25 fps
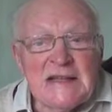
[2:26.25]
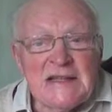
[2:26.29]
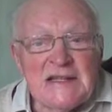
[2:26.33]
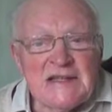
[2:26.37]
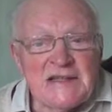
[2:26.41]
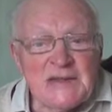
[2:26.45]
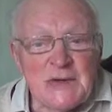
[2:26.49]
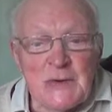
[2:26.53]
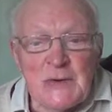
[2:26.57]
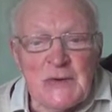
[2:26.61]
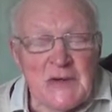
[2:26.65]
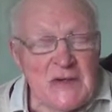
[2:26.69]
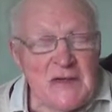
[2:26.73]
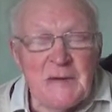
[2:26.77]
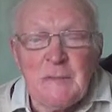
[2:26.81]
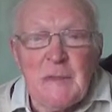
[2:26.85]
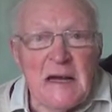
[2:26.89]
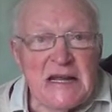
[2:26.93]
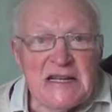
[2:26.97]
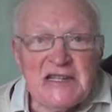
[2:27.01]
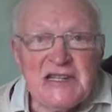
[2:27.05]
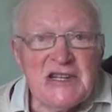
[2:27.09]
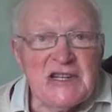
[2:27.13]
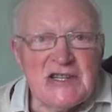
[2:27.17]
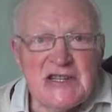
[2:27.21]
So the
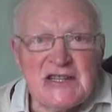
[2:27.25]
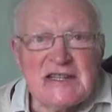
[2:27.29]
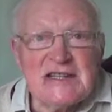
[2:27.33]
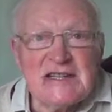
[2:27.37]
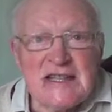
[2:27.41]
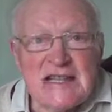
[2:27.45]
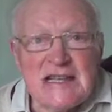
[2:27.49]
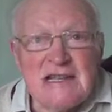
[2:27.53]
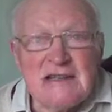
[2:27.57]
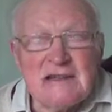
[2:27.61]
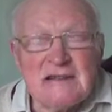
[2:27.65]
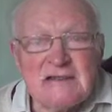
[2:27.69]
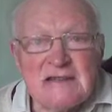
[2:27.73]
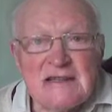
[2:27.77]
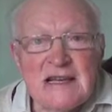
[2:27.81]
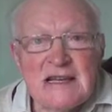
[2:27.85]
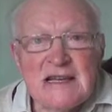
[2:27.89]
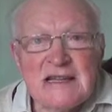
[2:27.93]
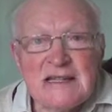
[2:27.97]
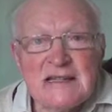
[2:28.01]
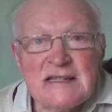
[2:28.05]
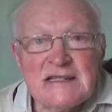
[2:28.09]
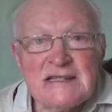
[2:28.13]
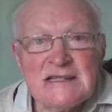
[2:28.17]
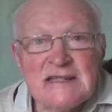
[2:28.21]
message is there,
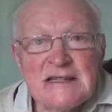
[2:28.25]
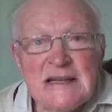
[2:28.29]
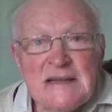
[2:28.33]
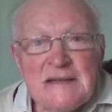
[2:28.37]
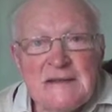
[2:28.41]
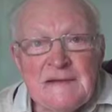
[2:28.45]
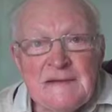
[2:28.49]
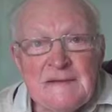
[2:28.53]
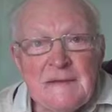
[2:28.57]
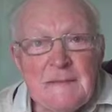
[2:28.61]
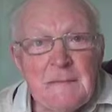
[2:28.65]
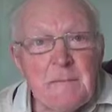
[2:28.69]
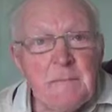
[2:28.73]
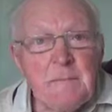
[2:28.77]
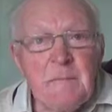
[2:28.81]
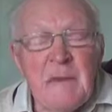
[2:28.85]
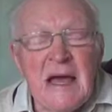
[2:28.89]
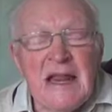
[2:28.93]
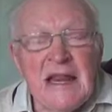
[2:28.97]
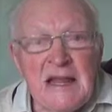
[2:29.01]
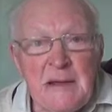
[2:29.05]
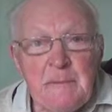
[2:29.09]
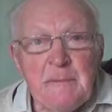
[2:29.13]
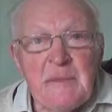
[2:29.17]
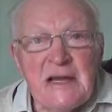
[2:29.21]
yes,
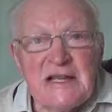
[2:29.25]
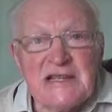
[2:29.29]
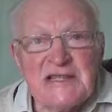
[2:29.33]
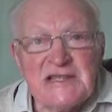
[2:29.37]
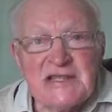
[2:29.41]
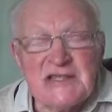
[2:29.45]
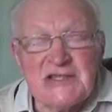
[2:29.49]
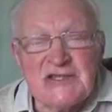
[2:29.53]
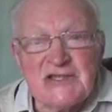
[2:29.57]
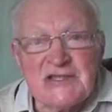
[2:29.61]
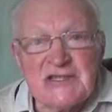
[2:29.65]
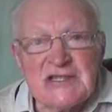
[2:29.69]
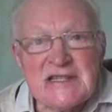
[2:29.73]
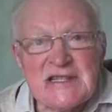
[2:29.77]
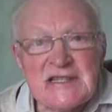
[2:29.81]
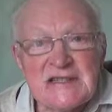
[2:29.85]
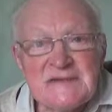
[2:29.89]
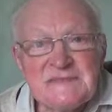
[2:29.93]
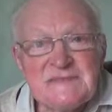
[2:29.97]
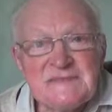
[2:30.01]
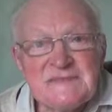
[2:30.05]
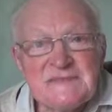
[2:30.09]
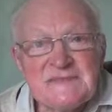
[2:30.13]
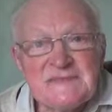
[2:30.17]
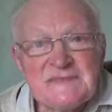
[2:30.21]
many messages.